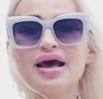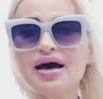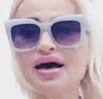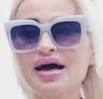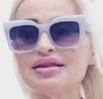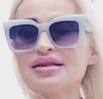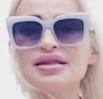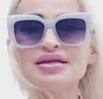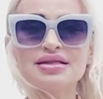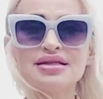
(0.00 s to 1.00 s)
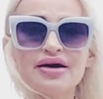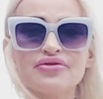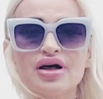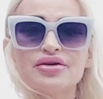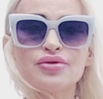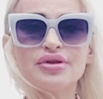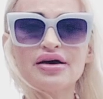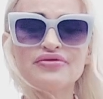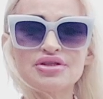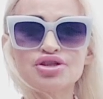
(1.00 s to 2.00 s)
Uh, I think they didn't have a lot of
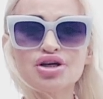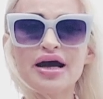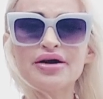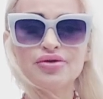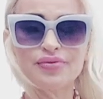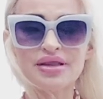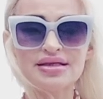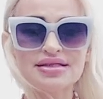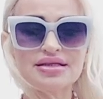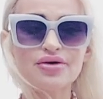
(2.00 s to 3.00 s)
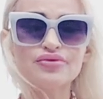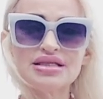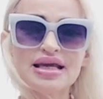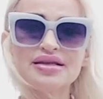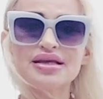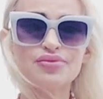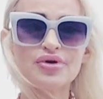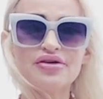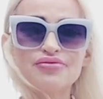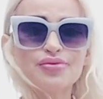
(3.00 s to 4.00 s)
love as a child, but they still retained a
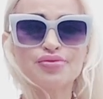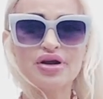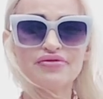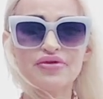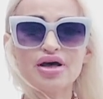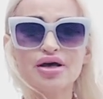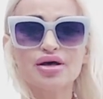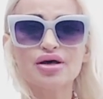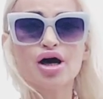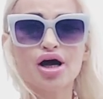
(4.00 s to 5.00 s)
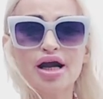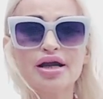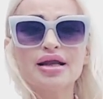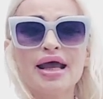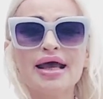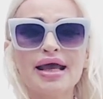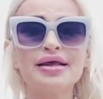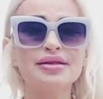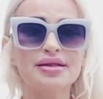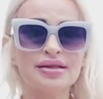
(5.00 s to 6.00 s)
brave brave uh, heart
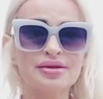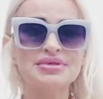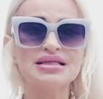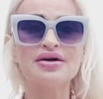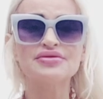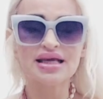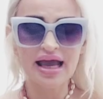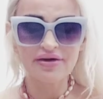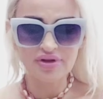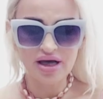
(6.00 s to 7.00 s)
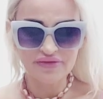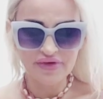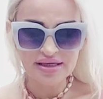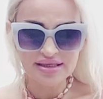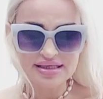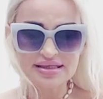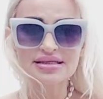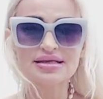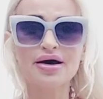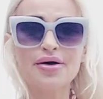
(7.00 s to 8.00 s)
in, in themselves. They have a lot of innocence
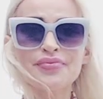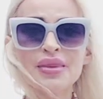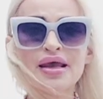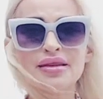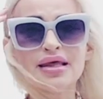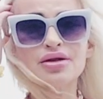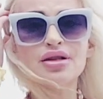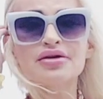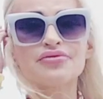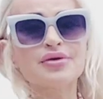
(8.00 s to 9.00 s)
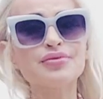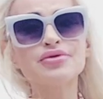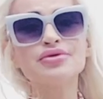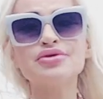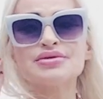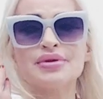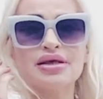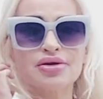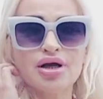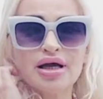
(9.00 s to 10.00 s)
to them that a lot of people lose when
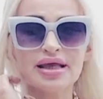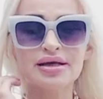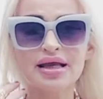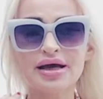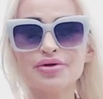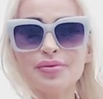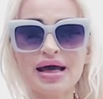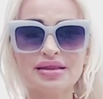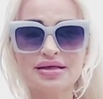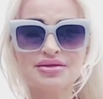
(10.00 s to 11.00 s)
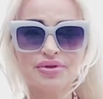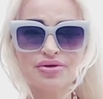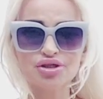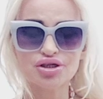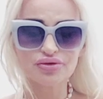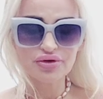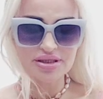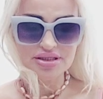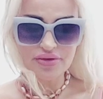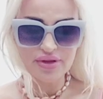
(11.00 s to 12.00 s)
they encounter bad things when they're
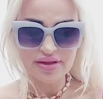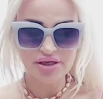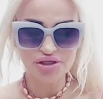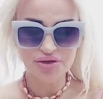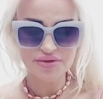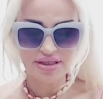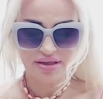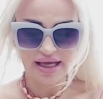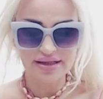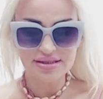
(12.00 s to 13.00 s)
children. So they chose the light.